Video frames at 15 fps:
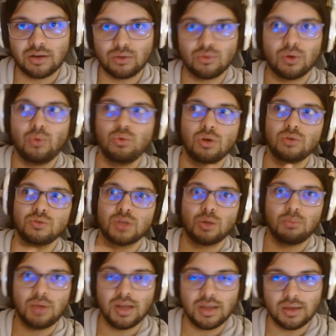Who who knows how
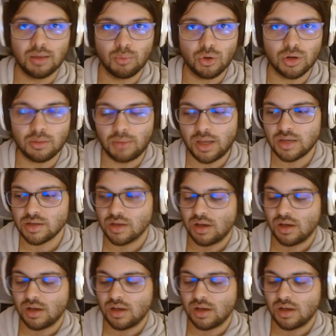many I'm gonna make,